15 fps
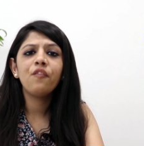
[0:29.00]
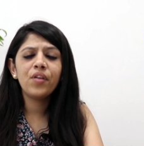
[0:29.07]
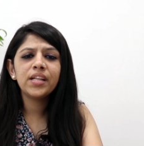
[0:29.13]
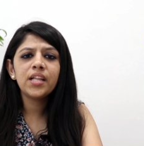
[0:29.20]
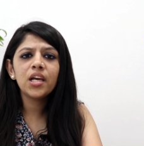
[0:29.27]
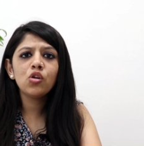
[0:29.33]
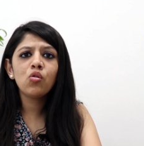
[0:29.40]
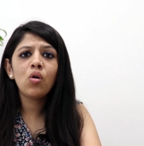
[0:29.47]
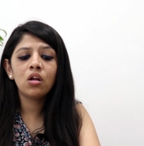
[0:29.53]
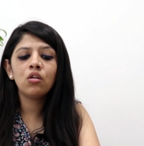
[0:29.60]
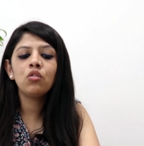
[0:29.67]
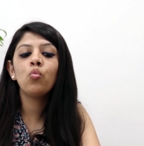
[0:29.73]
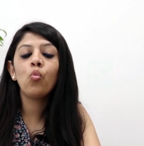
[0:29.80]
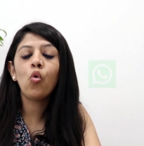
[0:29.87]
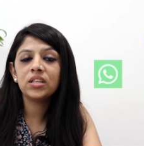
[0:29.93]
whether you are
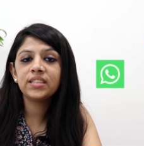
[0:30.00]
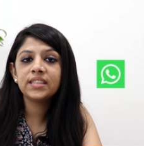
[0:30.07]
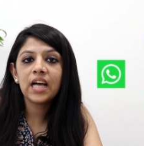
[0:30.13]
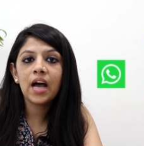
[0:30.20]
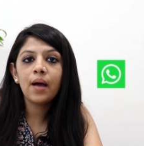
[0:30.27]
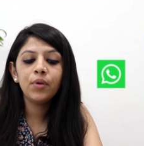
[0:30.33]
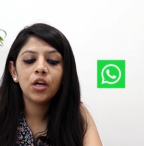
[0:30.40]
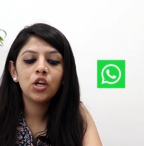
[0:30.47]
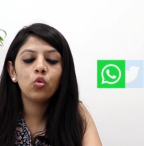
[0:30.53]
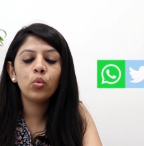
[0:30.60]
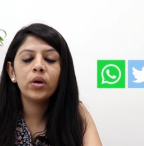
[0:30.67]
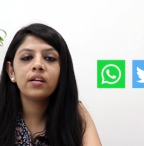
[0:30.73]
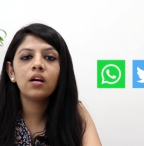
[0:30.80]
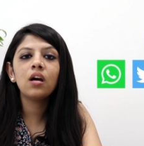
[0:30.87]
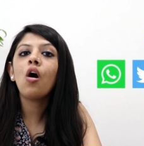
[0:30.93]
on WhatsApp,
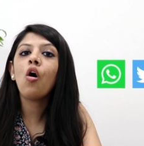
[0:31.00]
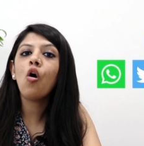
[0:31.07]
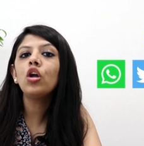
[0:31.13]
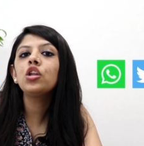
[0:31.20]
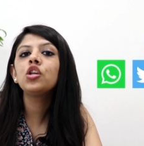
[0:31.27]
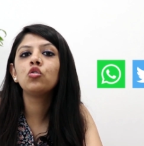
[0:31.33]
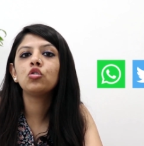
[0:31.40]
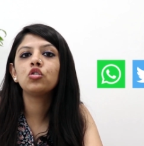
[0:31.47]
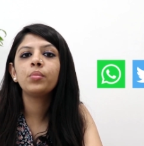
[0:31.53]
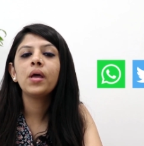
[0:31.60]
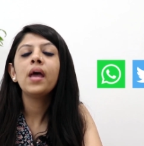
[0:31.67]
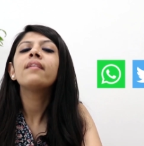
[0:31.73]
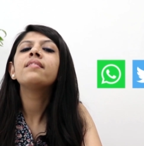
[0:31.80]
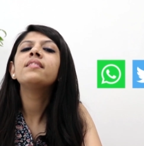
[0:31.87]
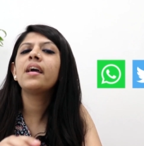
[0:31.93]
Twitter or YouTube,
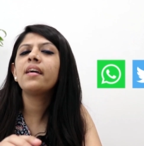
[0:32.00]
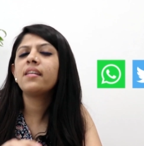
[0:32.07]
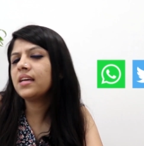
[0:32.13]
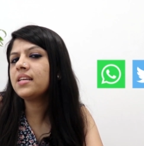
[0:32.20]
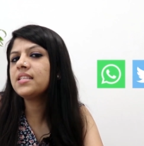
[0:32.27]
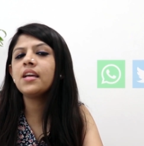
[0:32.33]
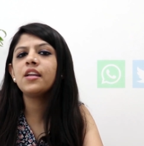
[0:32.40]
there is